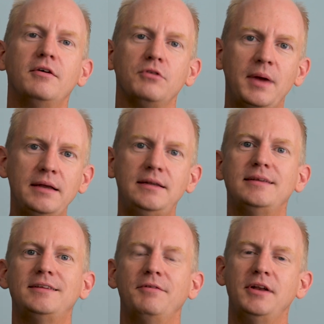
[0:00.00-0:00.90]
from
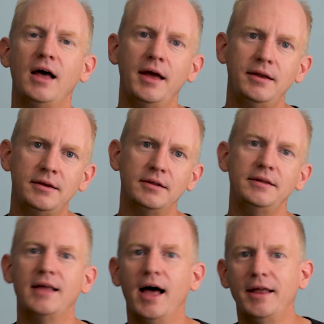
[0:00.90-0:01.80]
1879 until he
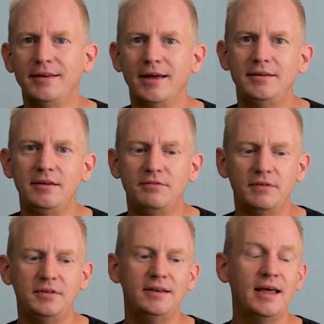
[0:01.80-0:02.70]
died in
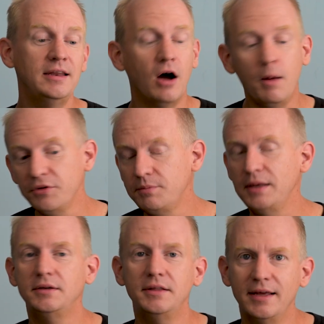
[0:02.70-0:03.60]
1915, and he almost made
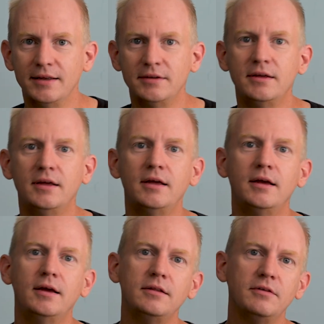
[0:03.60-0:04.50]
it to the end.
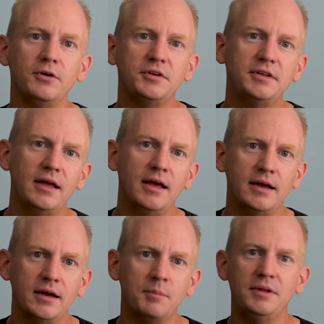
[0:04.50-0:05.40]
The first
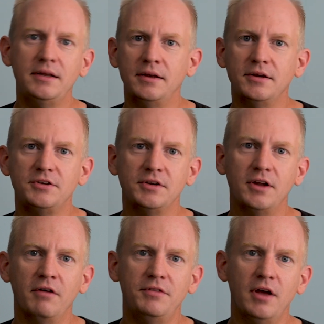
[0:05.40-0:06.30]
complete edition
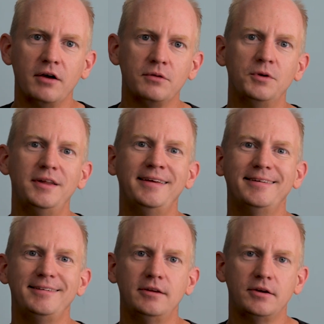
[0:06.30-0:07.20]
of the Oxford
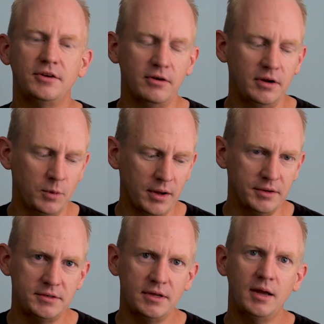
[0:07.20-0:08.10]
English Dictionary
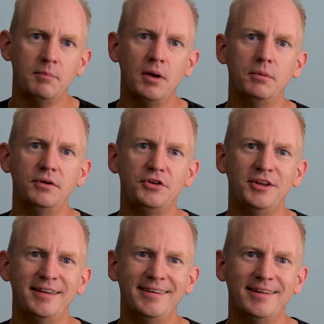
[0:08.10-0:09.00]
was published
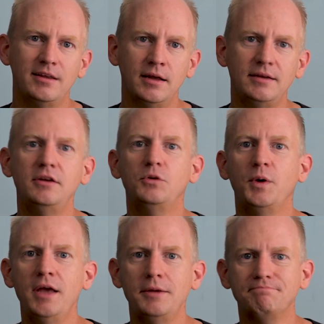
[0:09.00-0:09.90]
in
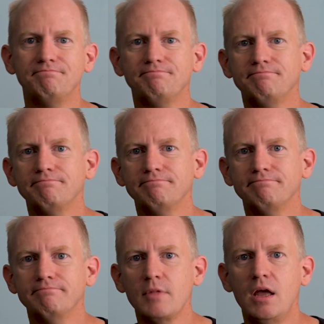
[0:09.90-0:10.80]
1928.
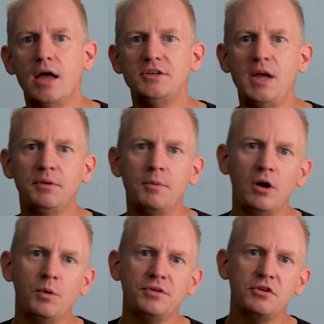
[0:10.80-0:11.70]
James Murray
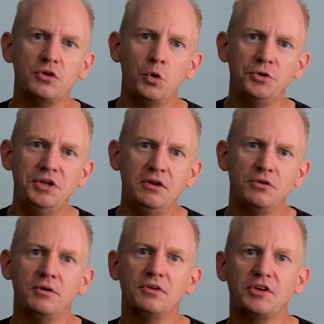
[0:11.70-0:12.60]
was a school
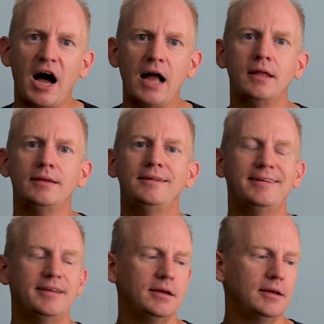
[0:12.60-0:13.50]
teacher in Scotland.
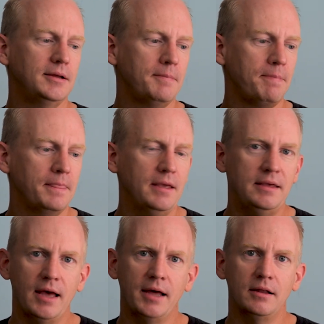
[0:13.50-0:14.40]

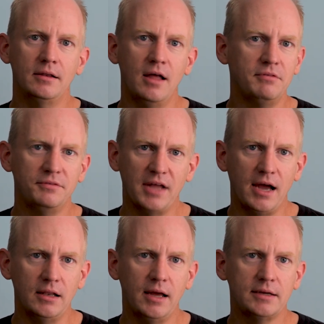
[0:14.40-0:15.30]
He had a love of
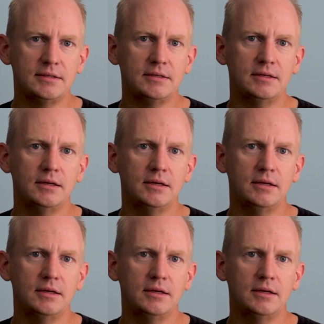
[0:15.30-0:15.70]
dialects,